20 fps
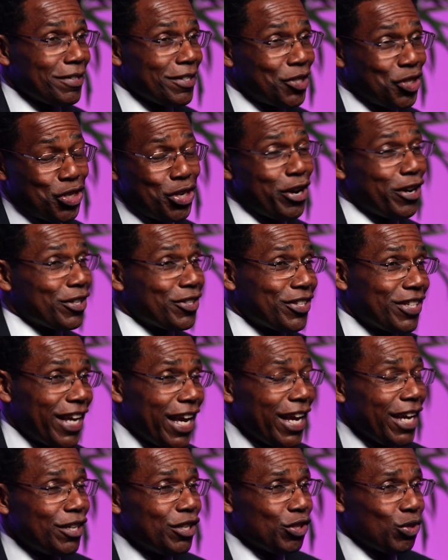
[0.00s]
shared
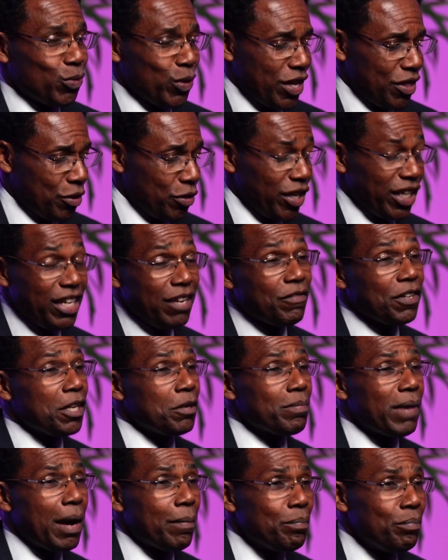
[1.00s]
stages with, or
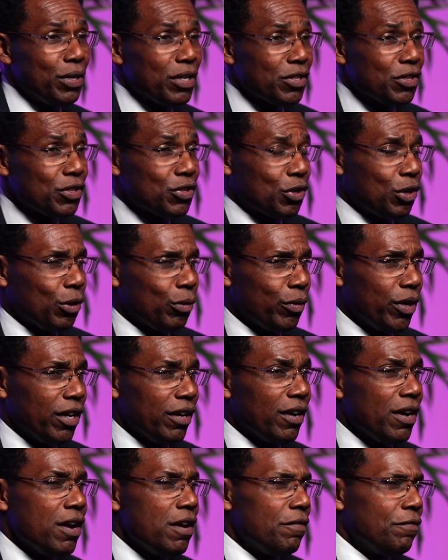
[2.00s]
even in my business
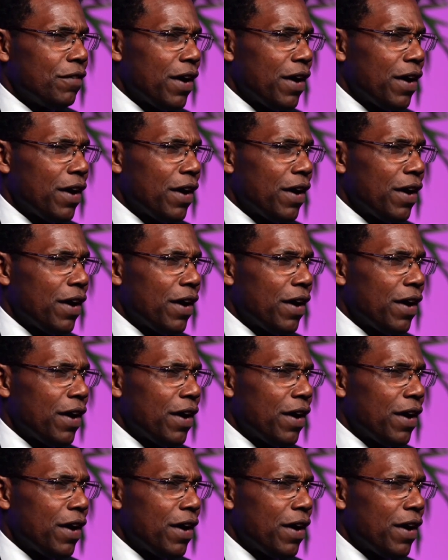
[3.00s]
career,